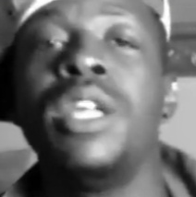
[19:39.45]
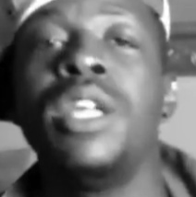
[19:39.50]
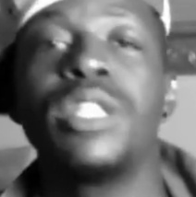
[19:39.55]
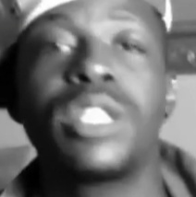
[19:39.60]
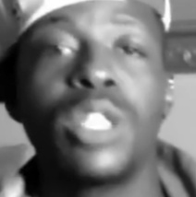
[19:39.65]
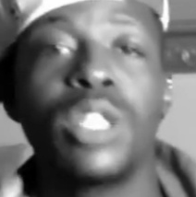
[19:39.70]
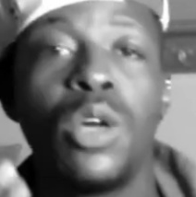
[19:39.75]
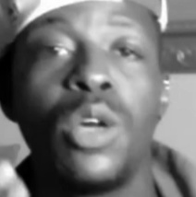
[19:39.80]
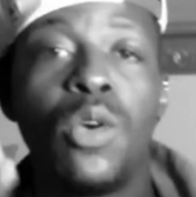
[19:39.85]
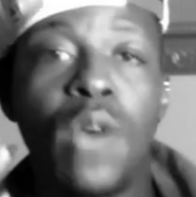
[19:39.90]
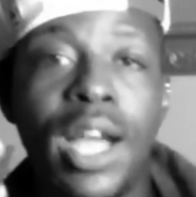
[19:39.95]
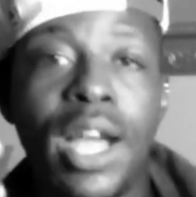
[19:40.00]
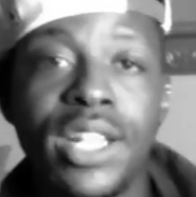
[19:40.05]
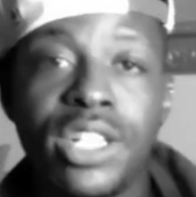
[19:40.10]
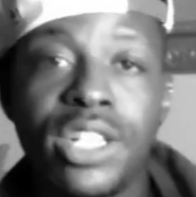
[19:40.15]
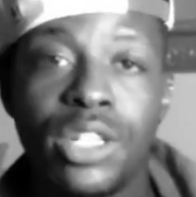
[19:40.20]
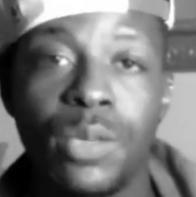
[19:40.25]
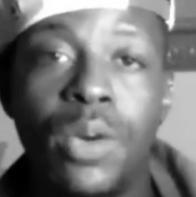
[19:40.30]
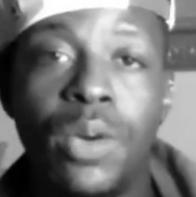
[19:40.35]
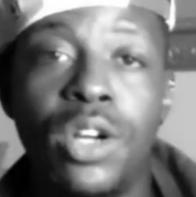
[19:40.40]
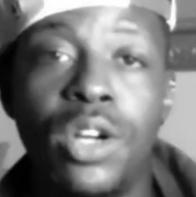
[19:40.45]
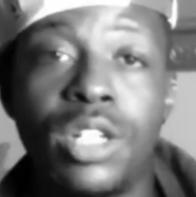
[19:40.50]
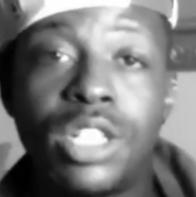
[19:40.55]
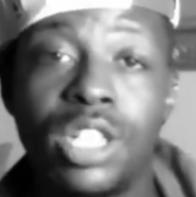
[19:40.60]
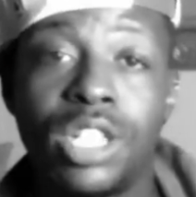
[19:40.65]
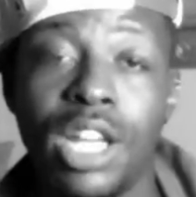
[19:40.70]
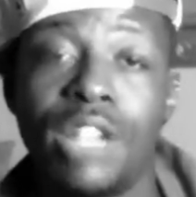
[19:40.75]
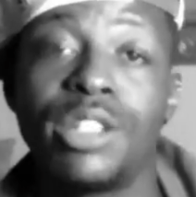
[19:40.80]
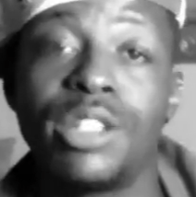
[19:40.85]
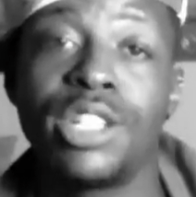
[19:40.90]
So I just want to
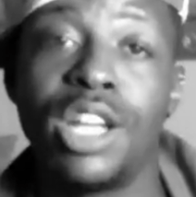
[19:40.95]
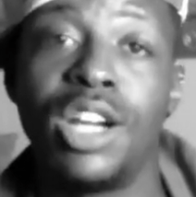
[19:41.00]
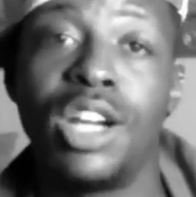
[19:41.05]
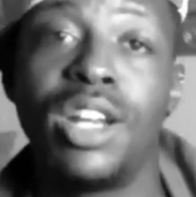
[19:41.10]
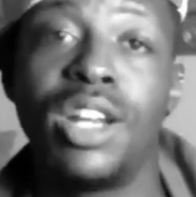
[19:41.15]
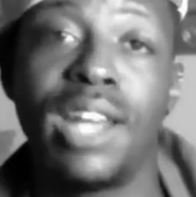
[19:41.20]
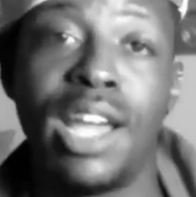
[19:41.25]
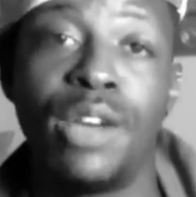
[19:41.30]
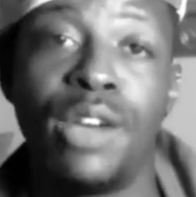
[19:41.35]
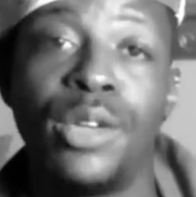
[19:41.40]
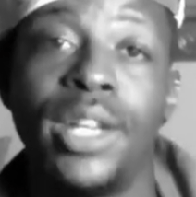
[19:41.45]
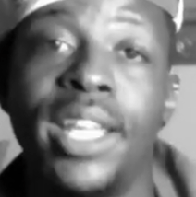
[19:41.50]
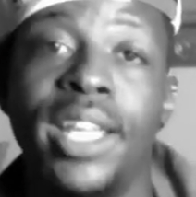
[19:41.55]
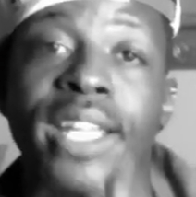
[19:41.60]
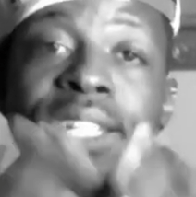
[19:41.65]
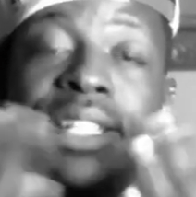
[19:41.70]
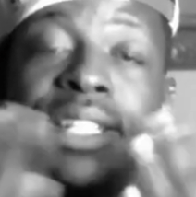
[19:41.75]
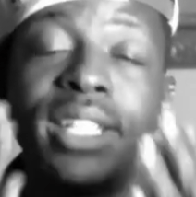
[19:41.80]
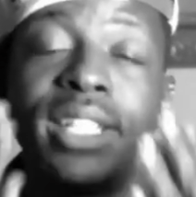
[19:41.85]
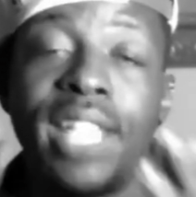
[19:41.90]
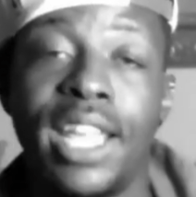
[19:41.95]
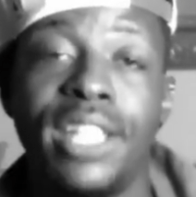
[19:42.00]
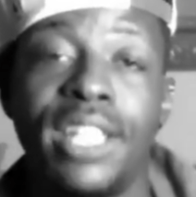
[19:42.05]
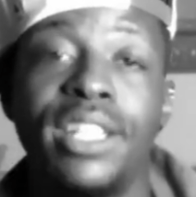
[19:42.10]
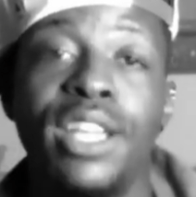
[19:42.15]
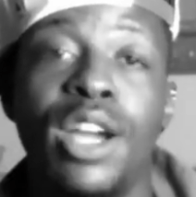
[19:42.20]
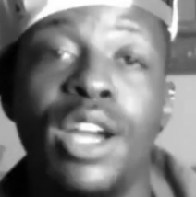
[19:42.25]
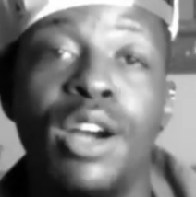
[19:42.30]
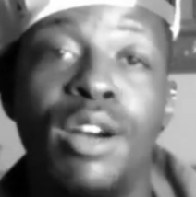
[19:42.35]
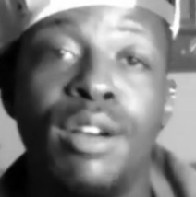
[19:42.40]
shout y'all out and
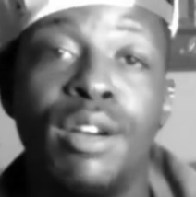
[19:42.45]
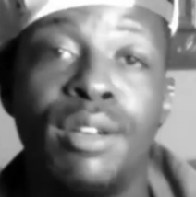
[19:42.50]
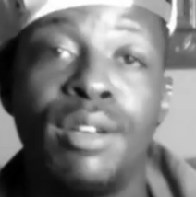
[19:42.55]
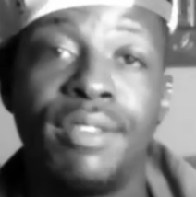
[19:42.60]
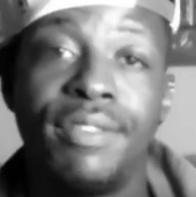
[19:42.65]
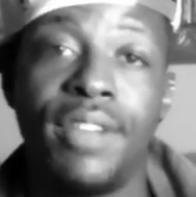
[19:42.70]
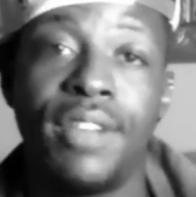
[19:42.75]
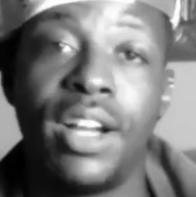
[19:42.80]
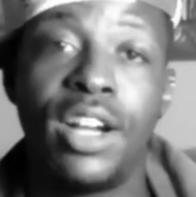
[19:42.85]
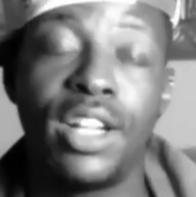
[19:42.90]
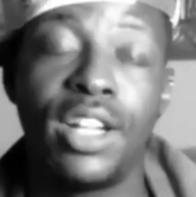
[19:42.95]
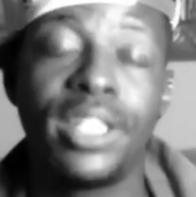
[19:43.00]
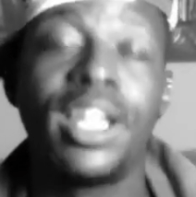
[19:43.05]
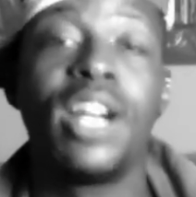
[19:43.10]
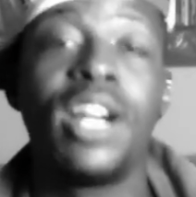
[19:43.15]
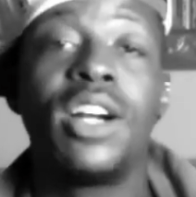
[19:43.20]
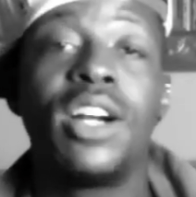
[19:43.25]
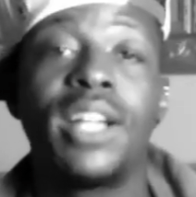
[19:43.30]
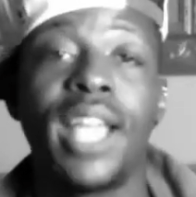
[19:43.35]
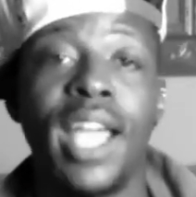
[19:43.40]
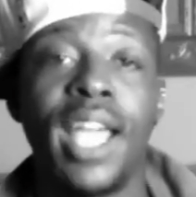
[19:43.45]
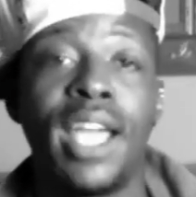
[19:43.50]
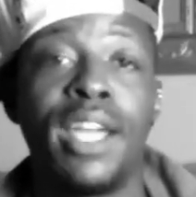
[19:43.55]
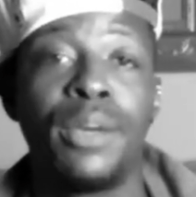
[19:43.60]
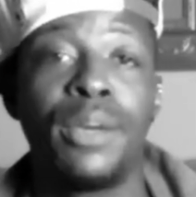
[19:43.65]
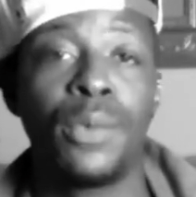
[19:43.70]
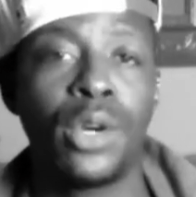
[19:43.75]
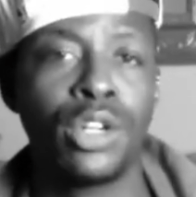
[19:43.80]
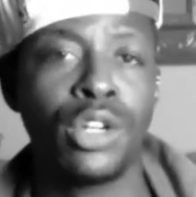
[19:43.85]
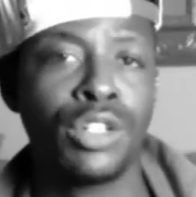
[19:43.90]
thank y'all for all y'all
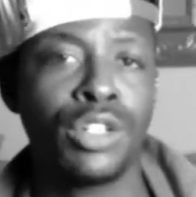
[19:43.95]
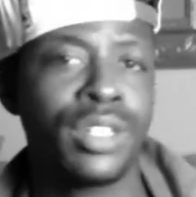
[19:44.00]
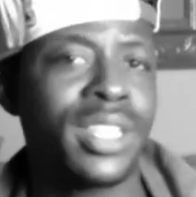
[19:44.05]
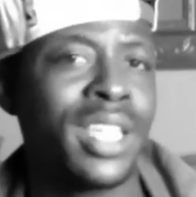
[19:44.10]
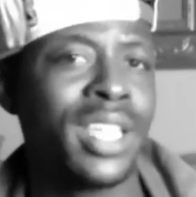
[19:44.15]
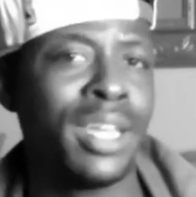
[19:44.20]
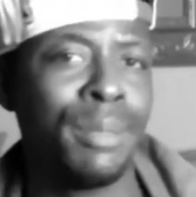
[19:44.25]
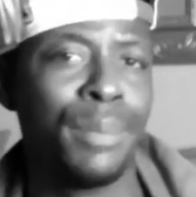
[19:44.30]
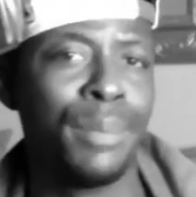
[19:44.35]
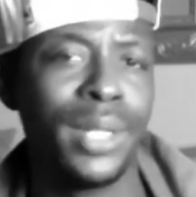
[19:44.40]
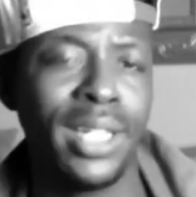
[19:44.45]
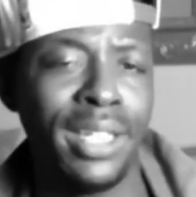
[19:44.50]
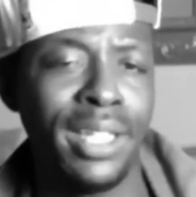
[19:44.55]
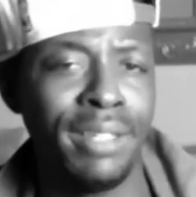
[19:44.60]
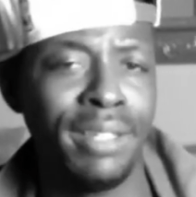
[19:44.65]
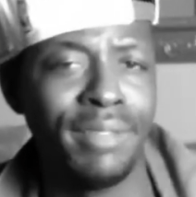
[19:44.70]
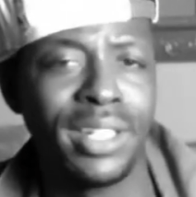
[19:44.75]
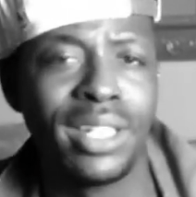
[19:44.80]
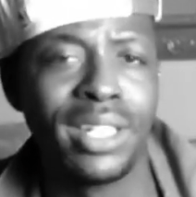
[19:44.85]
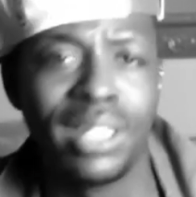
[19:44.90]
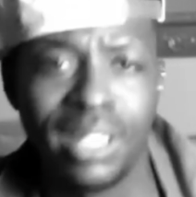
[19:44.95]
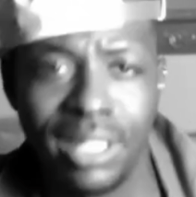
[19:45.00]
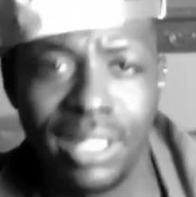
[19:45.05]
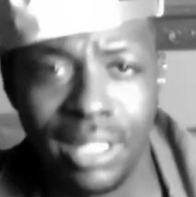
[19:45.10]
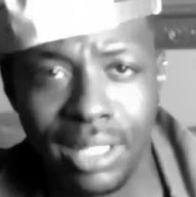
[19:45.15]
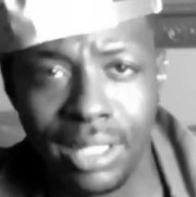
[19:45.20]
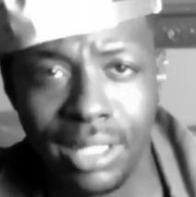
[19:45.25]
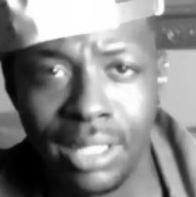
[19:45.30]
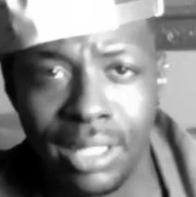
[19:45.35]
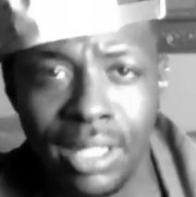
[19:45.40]
kind words and believing in a
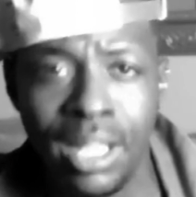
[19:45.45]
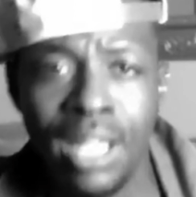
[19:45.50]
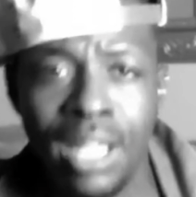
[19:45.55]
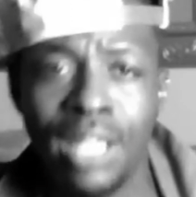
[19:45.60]
nigga.